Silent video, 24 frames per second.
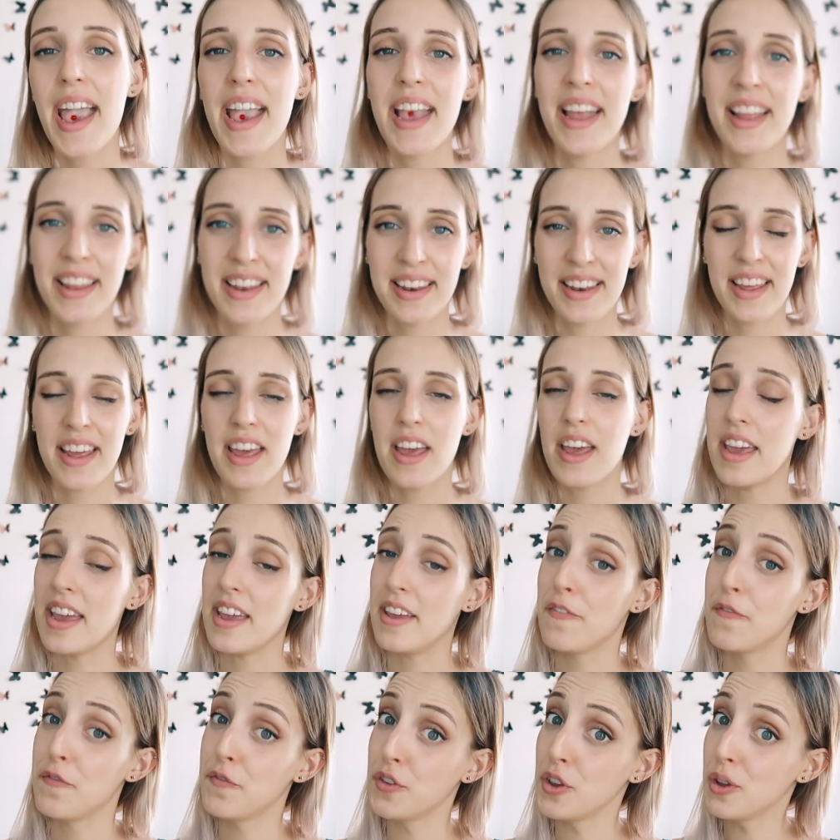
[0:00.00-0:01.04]
in
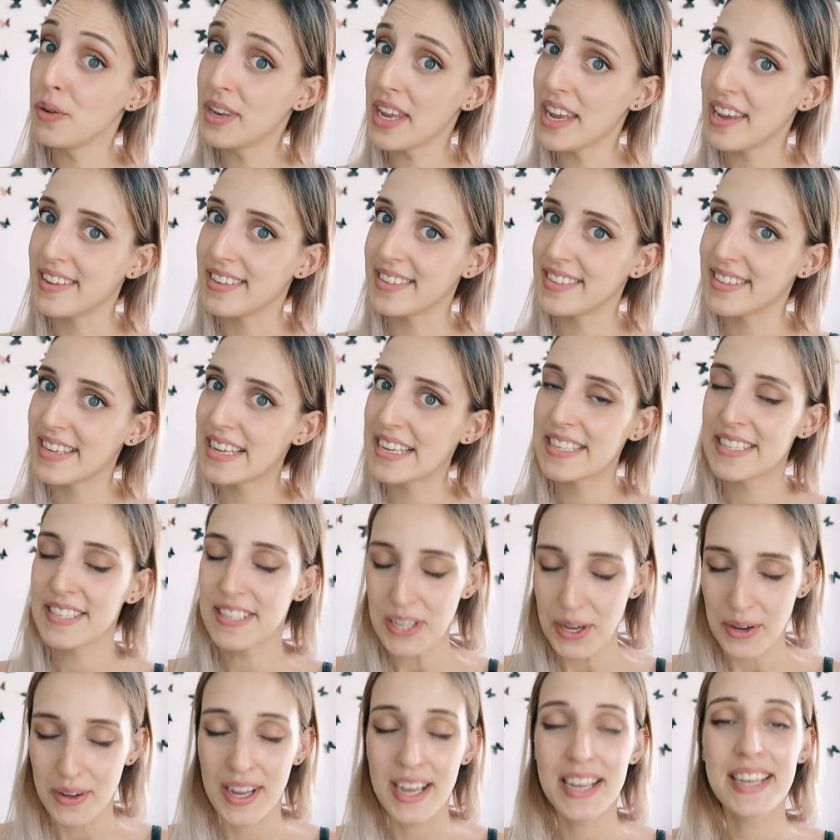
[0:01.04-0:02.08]
a few days,
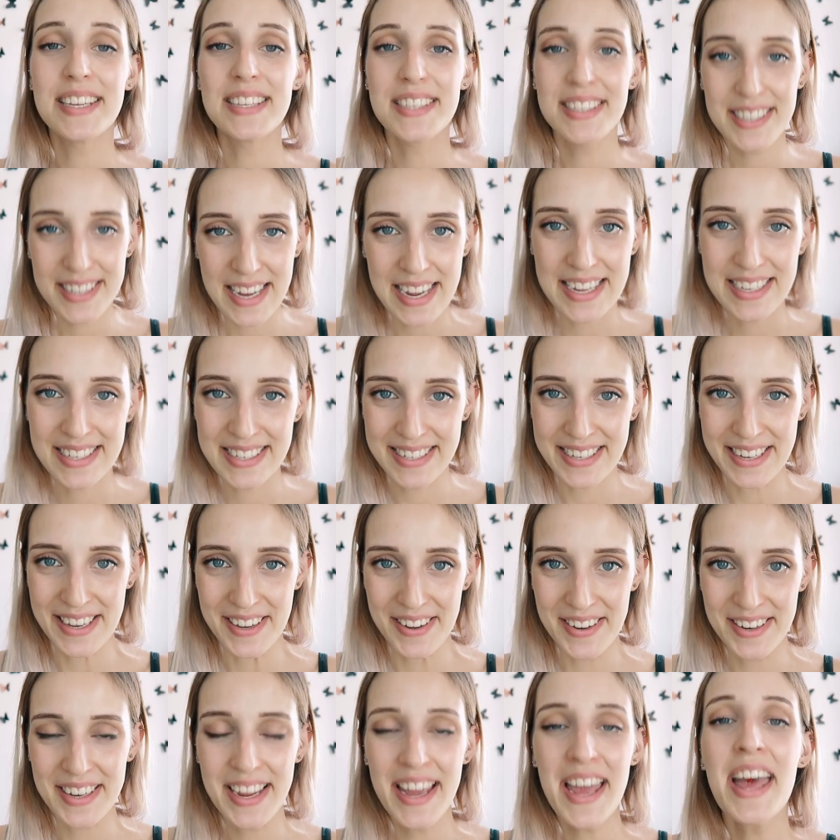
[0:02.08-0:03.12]
so stay
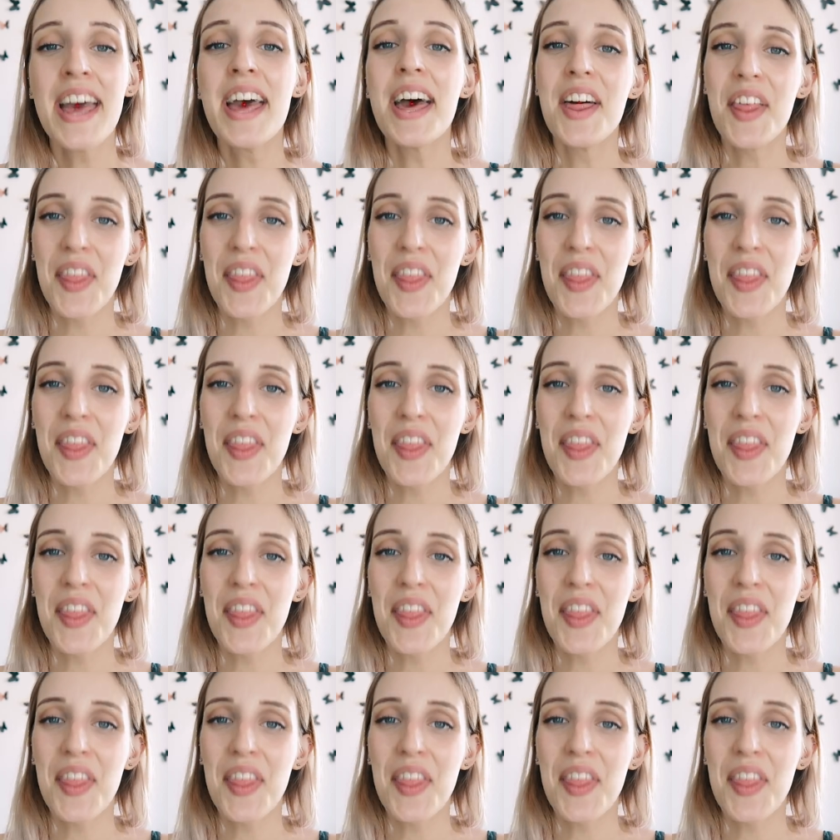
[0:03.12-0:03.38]
tuned.